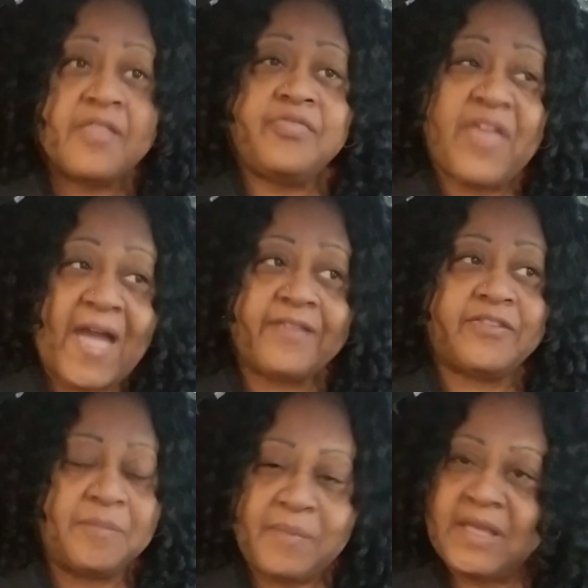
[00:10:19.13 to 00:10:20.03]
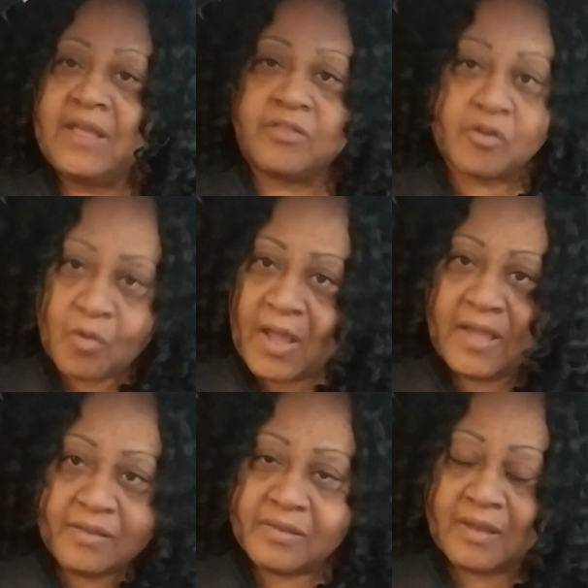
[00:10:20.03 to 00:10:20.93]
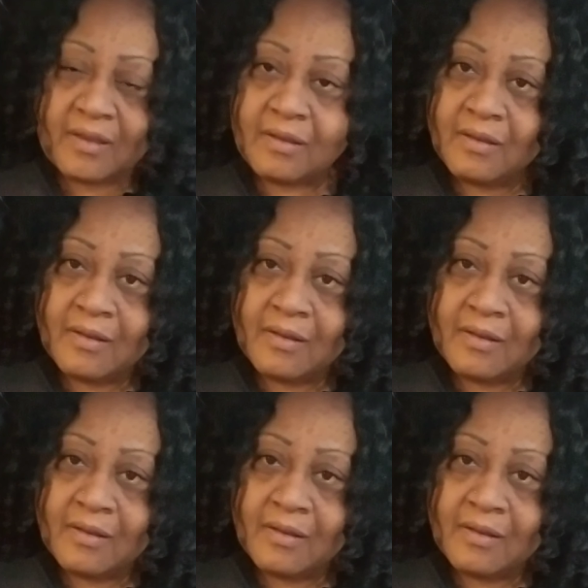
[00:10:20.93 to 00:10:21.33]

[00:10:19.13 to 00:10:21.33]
That to me is crazy.